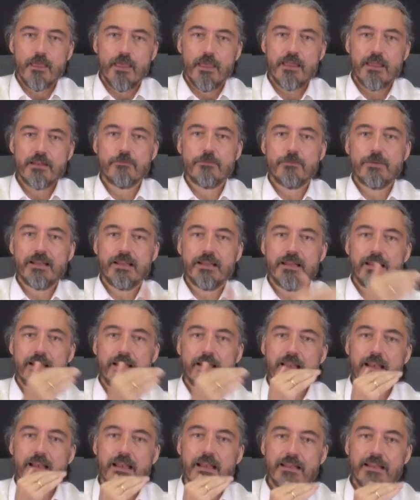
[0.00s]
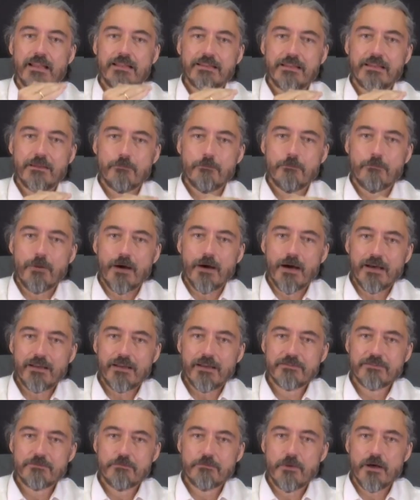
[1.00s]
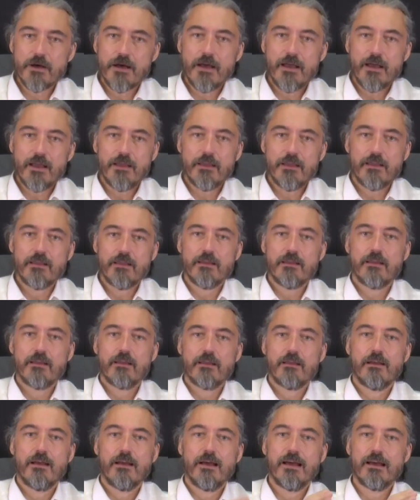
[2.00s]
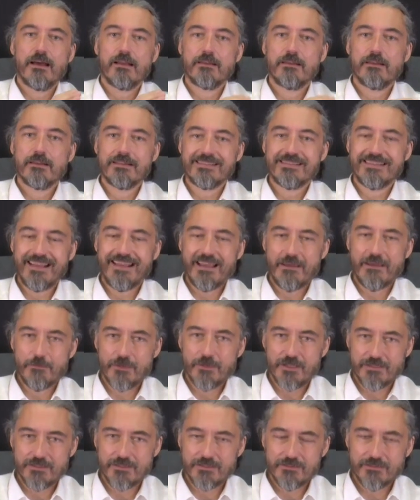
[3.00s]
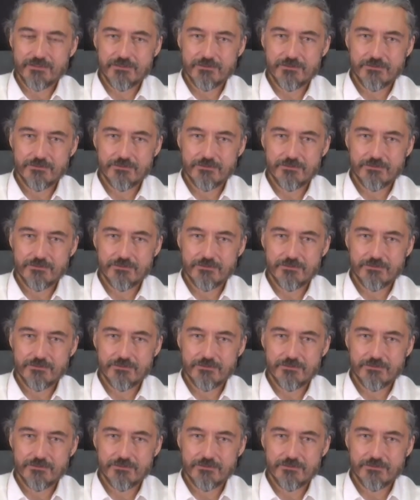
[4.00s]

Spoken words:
and we let them pass by unexamined,